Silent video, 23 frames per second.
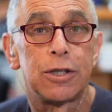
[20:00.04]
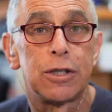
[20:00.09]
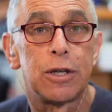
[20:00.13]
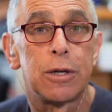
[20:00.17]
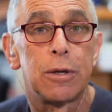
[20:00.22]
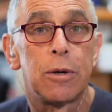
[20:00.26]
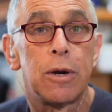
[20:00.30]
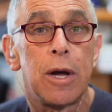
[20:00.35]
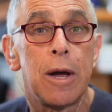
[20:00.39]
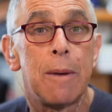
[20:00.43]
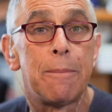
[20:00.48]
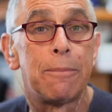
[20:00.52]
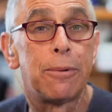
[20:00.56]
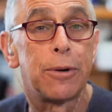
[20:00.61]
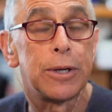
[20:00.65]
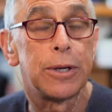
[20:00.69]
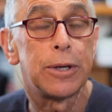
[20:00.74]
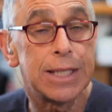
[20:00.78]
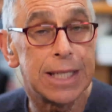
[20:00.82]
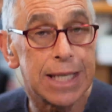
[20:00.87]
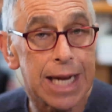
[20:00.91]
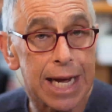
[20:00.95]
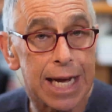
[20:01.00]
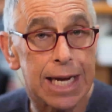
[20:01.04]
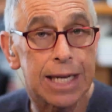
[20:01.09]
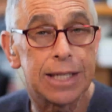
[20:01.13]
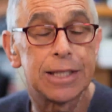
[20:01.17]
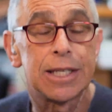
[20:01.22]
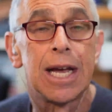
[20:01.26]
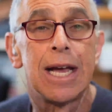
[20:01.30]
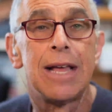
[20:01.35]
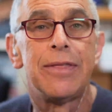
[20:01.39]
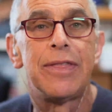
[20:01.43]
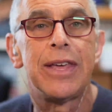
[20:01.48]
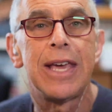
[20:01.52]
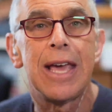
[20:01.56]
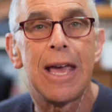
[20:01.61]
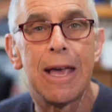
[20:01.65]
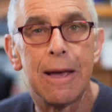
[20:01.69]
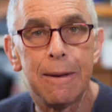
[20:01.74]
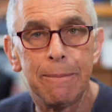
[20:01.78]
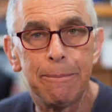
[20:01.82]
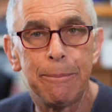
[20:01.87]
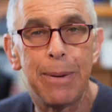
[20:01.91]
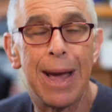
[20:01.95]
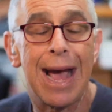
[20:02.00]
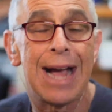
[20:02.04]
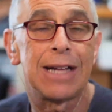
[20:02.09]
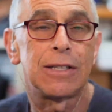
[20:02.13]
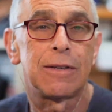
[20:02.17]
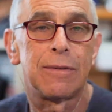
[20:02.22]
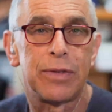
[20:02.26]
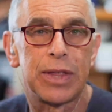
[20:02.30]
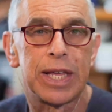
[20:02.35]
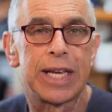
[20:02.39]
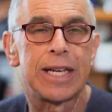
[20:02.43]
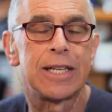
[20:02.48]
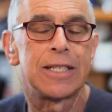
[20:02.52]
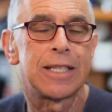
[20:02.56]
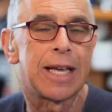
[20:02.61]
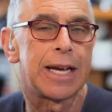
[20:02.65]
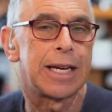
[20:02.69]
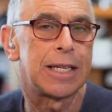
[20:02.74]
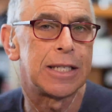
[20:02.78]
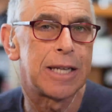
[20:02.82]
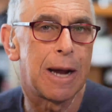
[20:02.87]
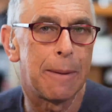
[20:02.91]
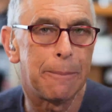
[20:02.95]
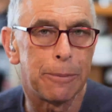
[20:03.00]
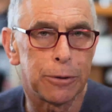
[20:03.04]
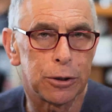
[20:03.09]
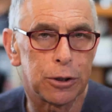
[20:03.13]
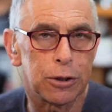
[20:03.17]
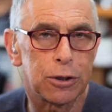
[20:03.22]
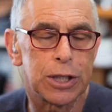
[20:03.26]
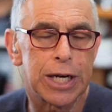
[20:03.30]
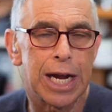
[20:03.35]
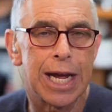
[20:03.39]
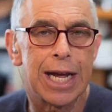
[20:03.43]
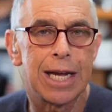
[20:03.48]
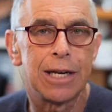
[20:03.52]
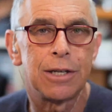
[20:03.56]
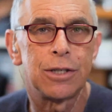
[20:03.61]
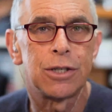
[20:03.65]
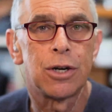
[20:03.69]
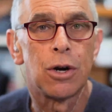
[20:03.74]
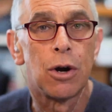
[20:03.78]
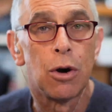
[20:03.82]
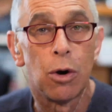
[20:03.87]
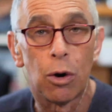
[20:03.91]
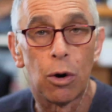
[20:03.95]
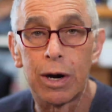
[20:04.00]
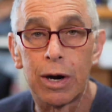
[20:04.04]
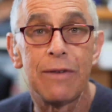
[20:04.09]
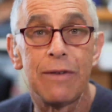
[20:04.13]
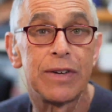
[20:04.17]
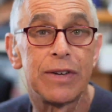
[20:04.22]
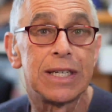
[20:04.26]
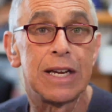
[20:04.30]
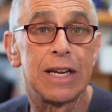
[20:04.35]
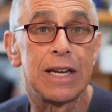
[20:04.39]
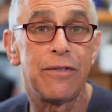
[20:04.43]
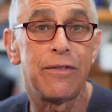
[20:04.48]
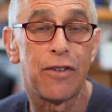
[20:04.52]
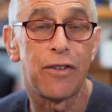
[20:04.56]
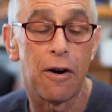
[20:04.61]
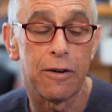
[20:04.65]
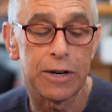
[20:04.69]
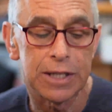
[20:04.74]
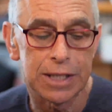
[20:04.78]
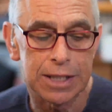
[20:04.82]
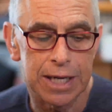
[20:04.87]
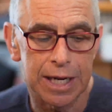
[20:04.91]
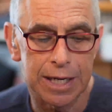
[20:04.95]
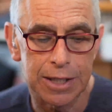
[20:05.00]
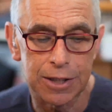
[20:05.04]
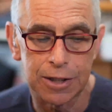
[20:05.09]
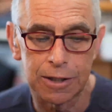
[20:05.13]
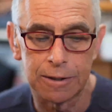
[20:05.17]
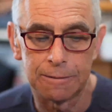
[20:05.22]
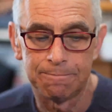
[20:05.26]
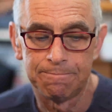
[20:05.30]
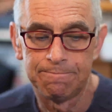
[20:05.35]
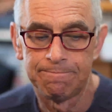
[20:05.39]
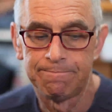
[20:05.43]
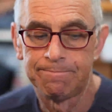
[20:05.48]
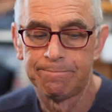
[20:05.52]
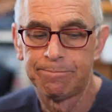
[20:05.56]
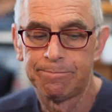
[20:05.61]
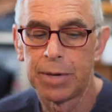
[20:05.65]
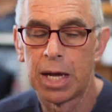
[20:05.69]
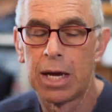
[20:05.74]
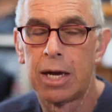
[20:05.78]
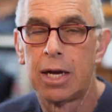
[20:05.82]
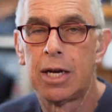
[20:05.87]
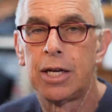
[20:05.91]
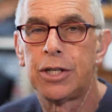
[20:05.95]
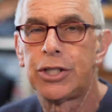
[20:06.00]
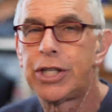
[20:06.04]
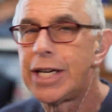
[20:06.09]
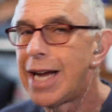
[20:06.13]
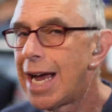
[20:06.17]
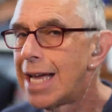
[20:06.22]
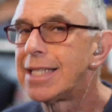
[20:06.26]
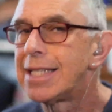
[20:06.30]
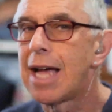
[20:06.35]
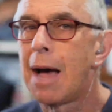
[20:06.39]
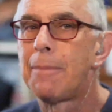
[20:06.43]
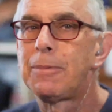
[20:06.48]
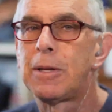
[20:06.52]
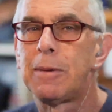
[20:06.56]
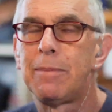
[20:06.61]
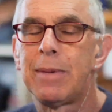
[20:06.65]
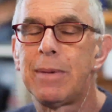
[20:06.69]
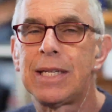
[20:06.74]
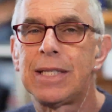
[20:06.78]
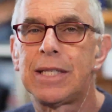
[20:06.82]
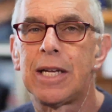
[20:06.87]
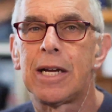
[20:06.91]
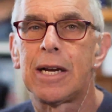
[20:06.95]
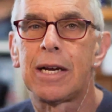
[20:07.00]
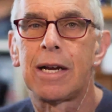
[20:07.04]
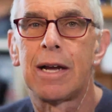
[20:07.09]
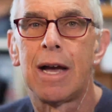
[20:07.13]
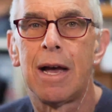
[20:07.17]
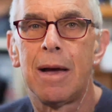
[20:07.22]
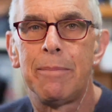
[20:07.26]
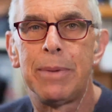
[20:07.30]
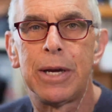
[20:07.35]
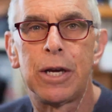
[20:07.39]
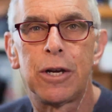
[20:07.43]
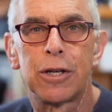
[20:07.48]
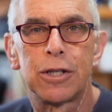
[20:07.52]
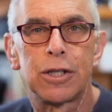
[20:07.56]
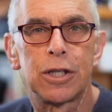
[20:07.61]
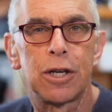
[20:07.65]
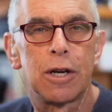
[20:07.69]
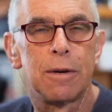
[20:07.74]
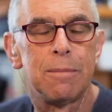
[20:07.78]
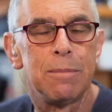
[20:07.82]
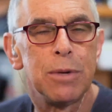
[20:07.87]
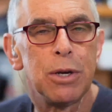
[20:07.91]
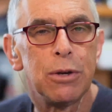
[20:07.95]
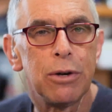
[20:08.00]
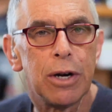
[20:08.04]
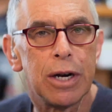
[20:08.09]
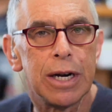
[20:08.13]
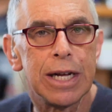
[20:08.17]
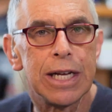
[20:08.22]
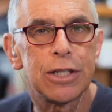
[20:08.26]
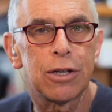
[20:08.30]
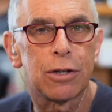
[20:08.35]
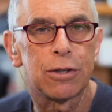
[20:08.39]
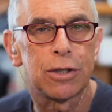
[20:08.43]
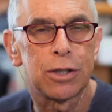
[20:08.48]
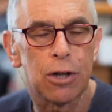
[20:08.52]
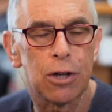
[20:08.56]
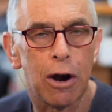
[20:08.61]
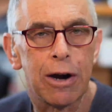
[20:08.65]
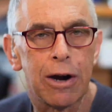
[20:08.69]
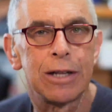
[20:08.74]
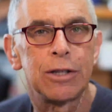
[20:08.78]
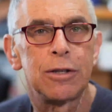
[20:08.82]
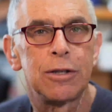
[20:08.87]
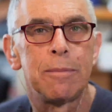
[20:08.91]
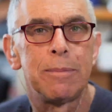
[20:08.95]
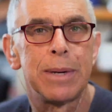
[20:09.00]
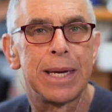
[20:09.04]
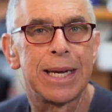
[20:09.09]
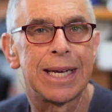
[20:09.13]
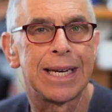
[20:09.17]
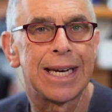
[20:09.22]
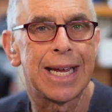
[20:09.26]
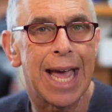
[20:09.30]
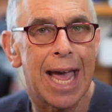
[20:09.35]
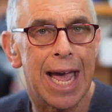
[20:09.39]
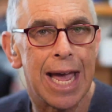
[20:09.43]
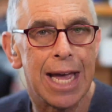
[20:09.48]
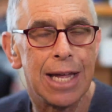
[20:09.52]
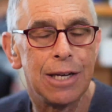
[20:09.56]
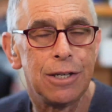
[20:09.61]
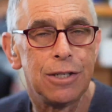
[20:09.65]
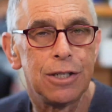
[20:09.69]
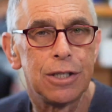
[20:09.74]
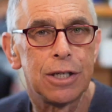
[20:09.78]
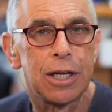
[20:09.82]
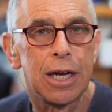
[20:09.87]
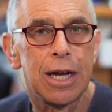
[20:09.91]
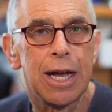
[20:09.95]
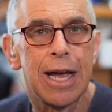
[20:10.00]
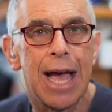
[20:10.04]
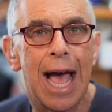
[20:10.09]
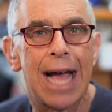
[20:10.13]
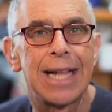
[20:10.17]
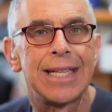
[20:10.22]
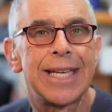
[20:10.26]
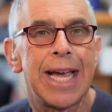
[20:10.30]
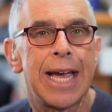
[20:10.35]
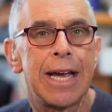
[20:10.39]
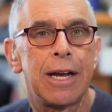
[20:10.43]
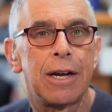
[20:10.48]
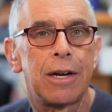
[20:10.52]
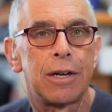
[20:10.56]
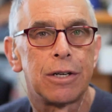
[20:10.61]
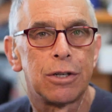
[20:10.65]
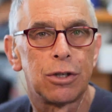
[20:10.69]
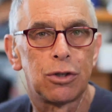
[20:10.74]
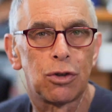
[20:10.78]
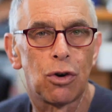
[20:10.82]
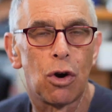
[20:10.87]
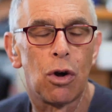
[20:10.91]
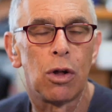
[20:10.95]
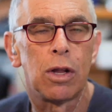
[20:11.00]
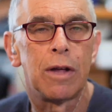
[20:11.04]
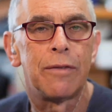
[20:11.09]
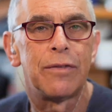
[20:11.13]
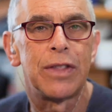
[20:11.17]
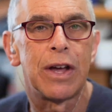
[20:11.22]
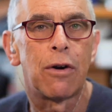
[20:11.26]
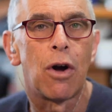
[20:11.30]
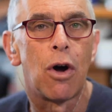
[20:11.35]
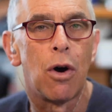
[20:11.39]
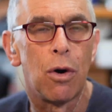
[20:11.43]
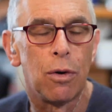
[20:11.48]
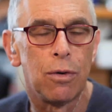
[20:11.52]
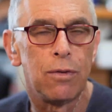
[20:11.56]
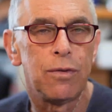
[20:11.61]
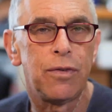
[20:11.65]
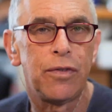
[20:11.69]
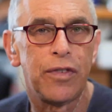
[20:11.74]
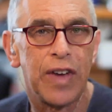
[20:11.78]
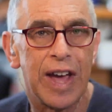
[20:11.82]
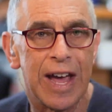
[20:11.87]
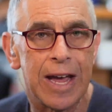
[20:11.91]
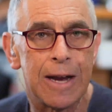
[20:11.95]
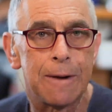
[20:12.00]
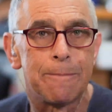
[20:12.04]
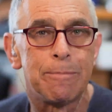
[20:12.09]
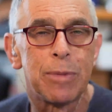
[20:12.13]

to predict the impact of things like temperature change or even deforestation. She ends optimistic because communities are starting to be engaged and take control of their own fate